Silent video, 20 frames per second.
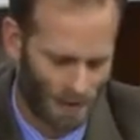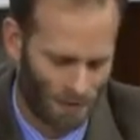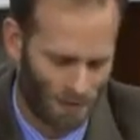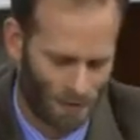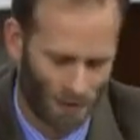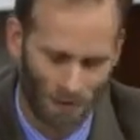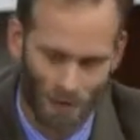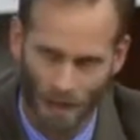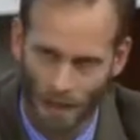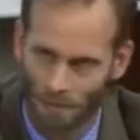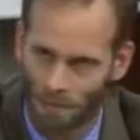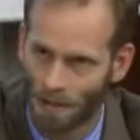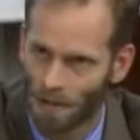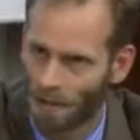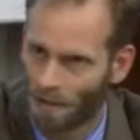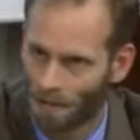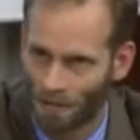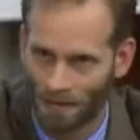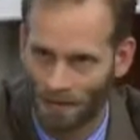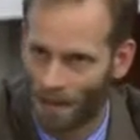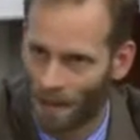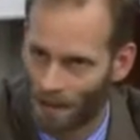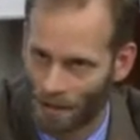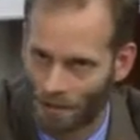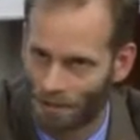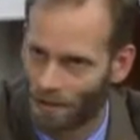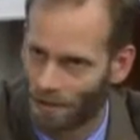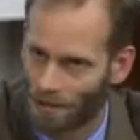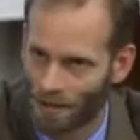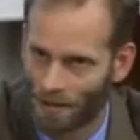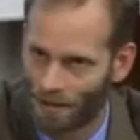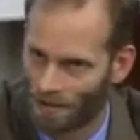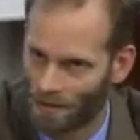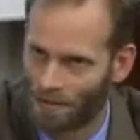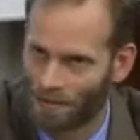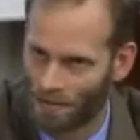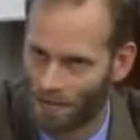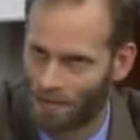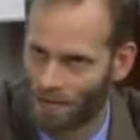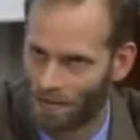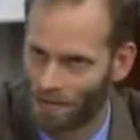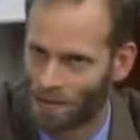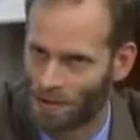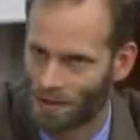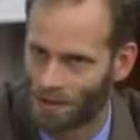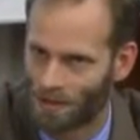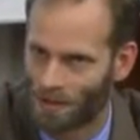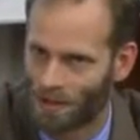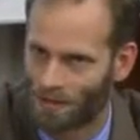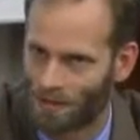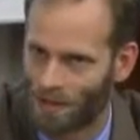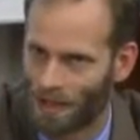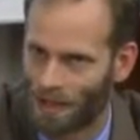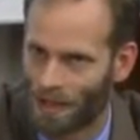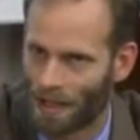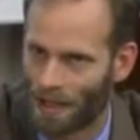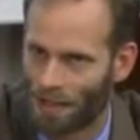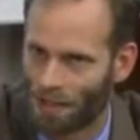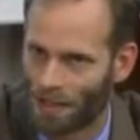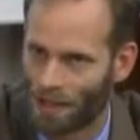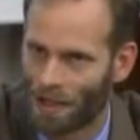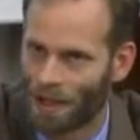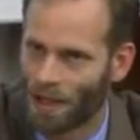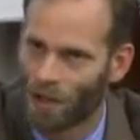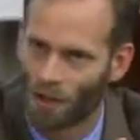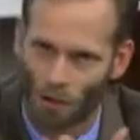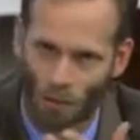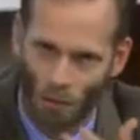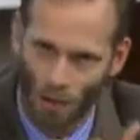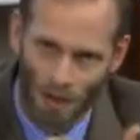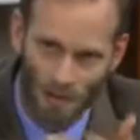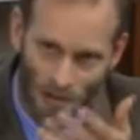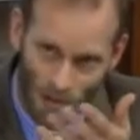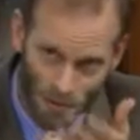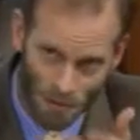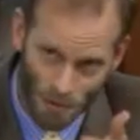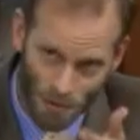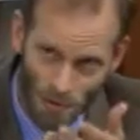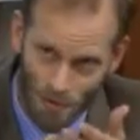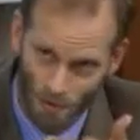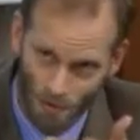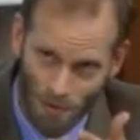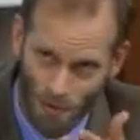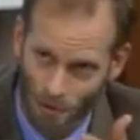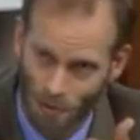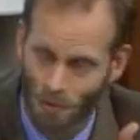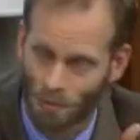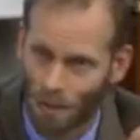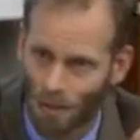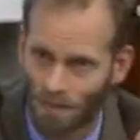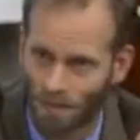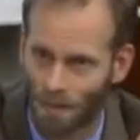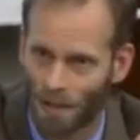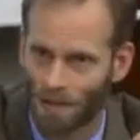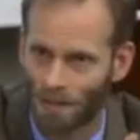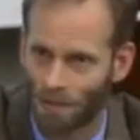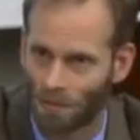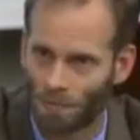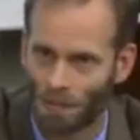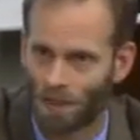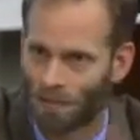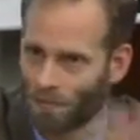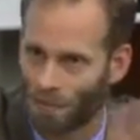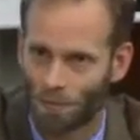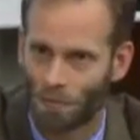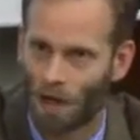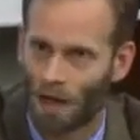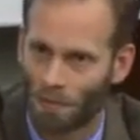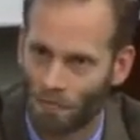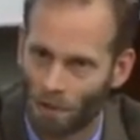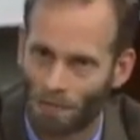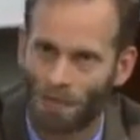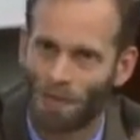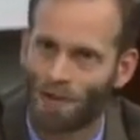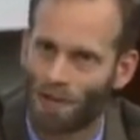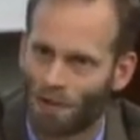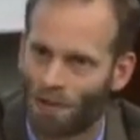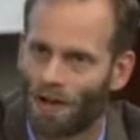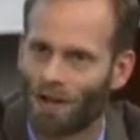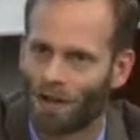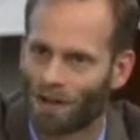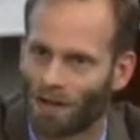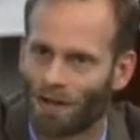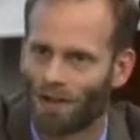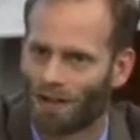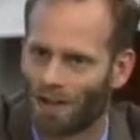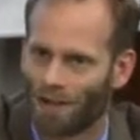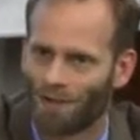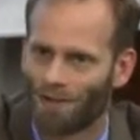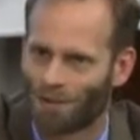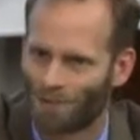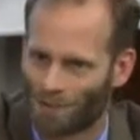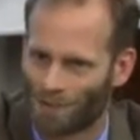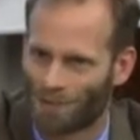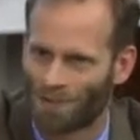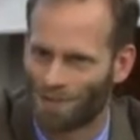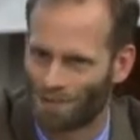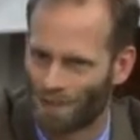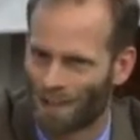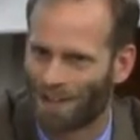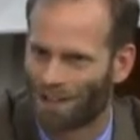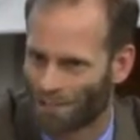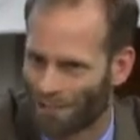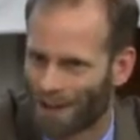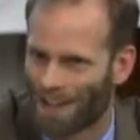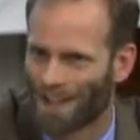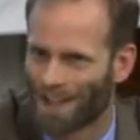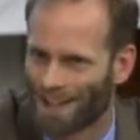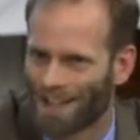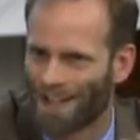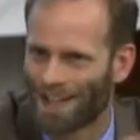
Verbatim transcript: regrettably, there's not a quick solution right? I mean, the quickest solution for you, quite frankly, would be if your mom could put you on her health insurance plan, right?